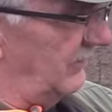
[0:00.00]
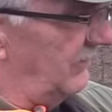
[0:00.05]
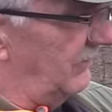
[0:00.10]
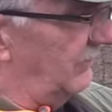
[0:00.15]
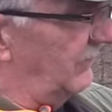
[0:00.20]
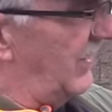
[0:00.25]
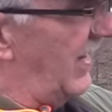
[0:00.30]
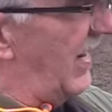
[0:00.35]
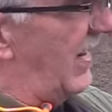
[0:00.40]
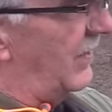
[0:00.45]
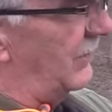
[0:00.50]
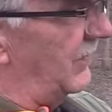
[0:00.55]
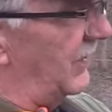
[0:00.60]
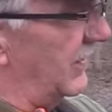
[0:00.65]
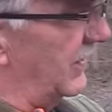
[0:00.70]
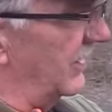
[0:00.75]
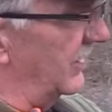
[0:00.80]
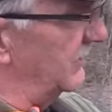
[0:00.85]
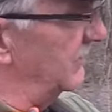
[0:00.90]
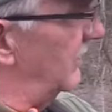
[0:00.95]
now we
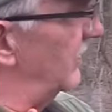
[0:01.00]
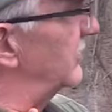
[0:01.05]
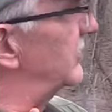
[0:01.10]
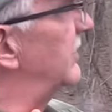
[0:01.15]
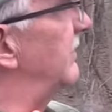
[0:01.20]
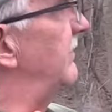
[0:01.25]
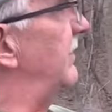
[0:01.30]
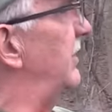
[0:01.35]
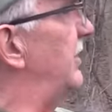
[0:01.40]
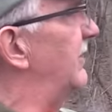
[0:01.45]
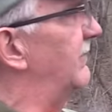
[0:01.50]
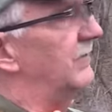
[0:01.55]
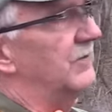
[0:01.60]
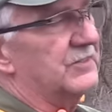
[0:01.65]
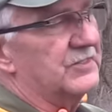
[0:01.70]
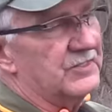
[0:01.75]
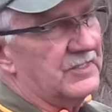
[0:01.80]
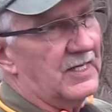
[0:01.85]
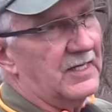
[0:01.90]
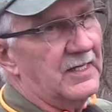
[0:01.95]
cut most of the
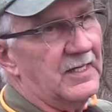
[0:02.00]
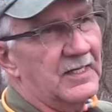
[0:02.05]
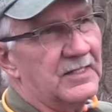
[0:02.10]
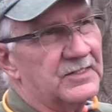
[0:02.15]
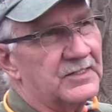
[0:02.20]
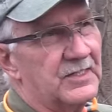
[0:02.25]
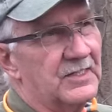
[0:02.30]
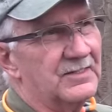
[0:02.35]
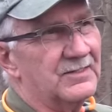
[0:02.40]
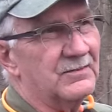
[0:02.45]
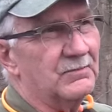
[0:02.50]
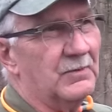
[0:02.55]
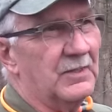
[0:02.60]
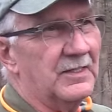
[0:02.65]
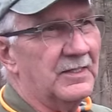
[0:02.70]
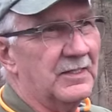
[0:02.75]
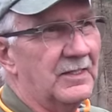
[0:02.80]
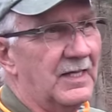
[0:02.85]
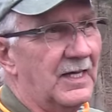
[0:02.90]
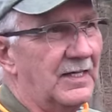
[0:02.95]
differences, I guess, since
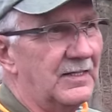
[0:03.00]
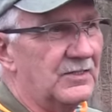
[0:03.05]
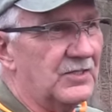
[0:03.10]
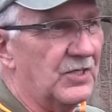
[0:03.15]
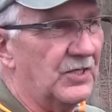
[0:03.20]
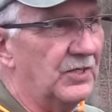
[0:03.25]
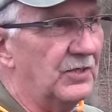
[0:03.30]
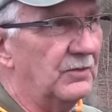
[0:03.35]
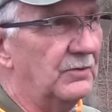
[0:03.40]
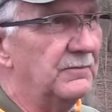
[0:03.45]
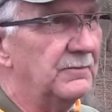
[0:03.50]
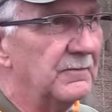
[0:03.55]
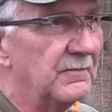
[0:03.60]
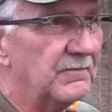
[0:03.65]
what the A2